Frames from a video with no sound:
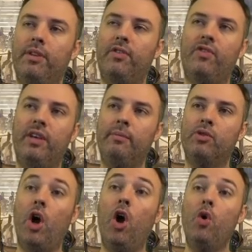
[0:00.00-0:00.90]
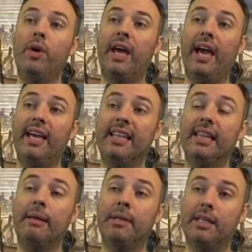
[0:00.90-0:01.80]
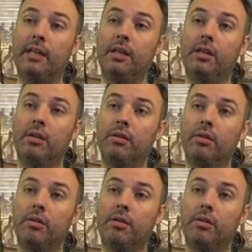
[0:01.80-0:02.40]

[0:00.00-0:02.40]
This seems okay and limited.